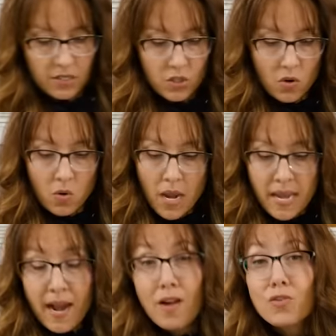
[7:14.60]
so
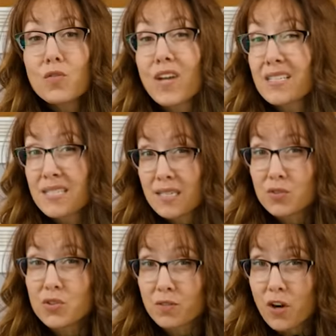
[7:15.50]
now you've got
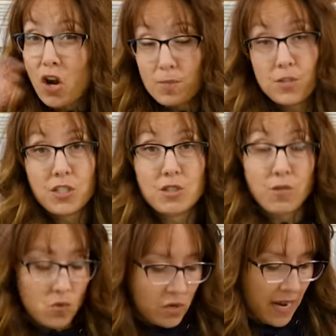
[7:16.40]
several different options
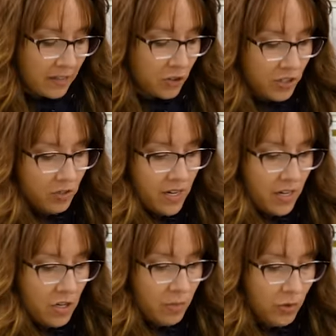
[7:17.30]
for actually
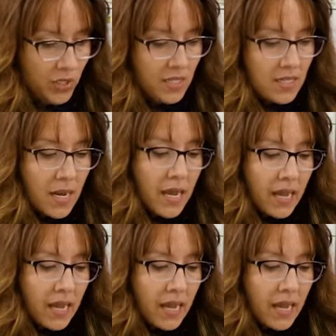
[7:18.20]
creating your poultice.